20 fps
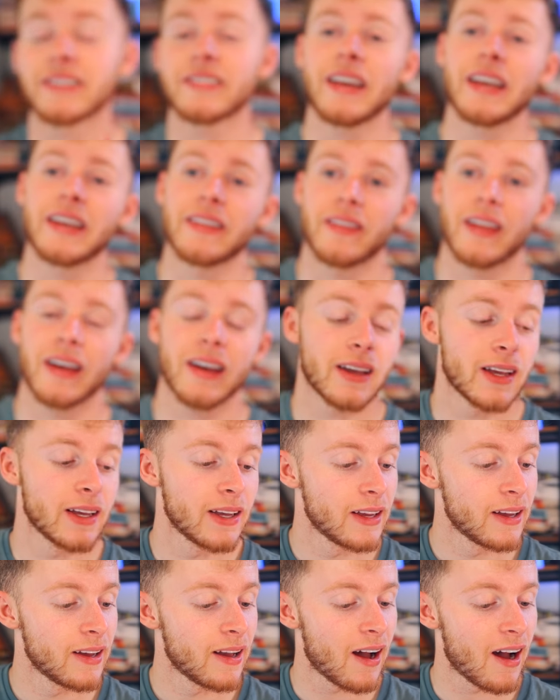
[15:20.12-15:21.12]
saying
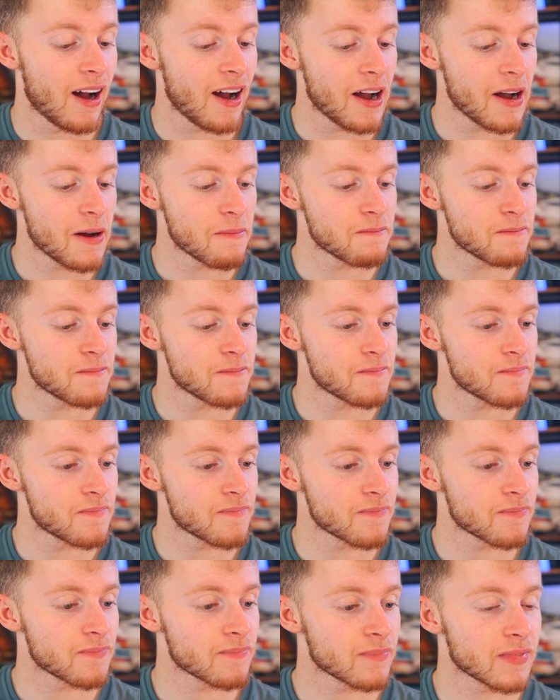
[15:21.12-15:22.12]
that,
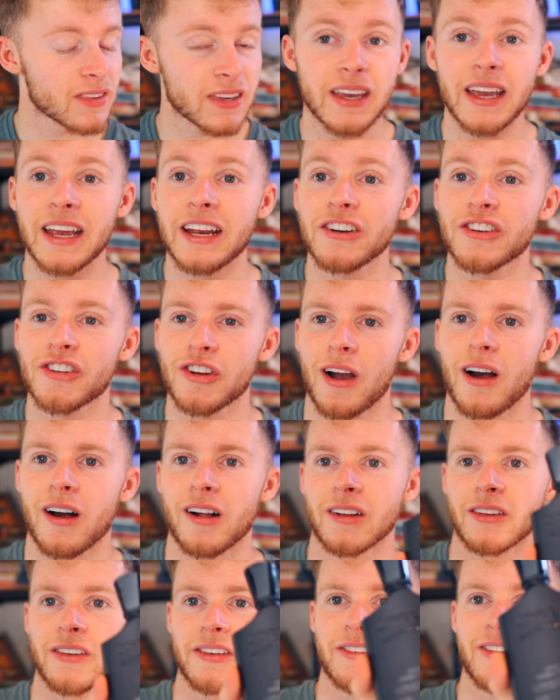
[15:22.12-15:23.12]
King
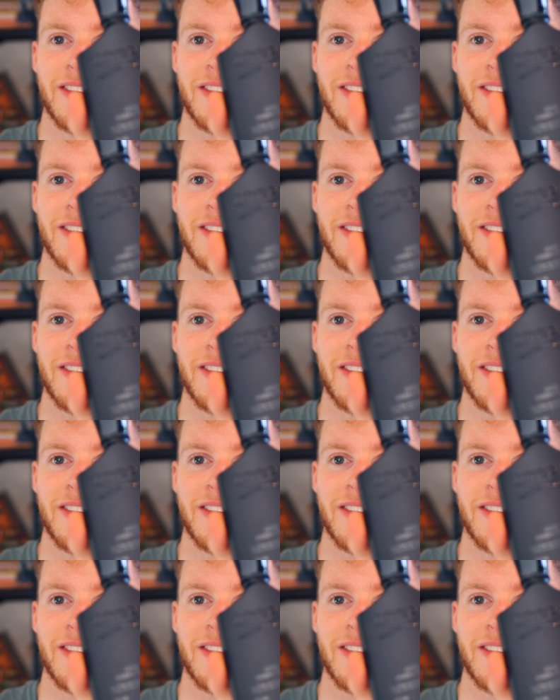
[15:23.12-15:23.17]
Charles,